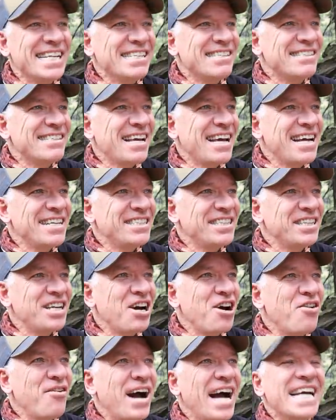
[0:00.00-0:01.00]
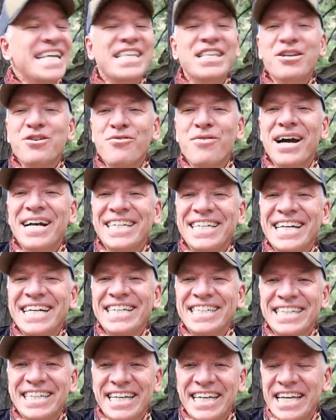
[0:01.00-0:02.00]
He said, you know, I knew I
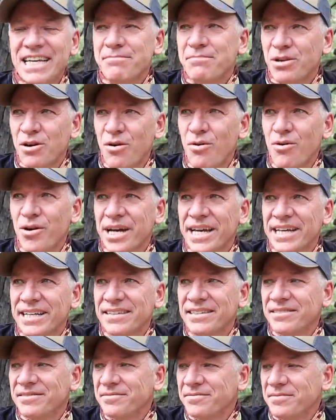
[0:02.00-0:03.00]
needed to keep going